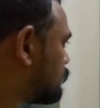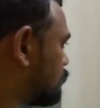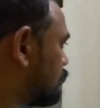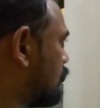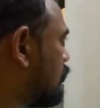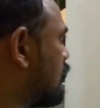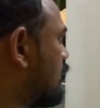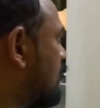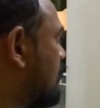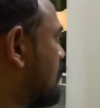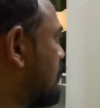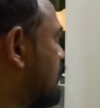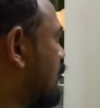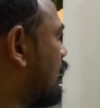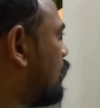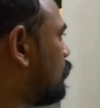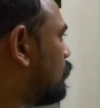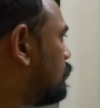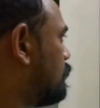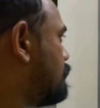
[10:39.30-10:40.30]
equation.
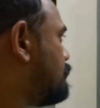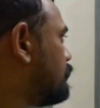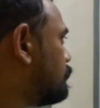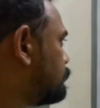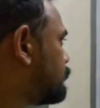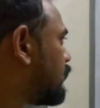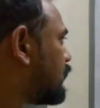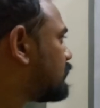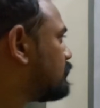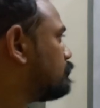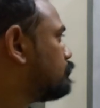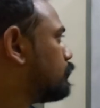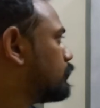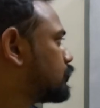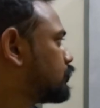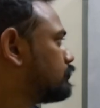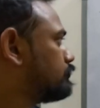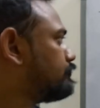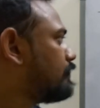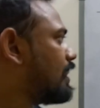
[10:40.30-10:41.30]
Now, the objective
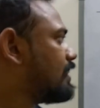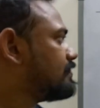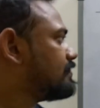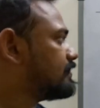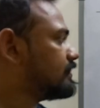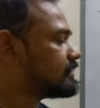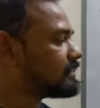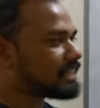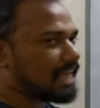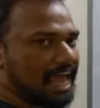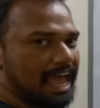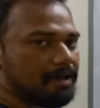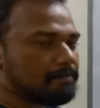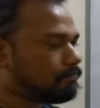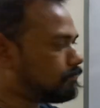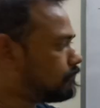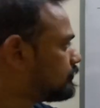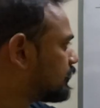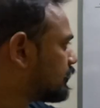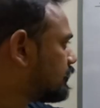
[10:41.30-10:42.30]
was to find this m,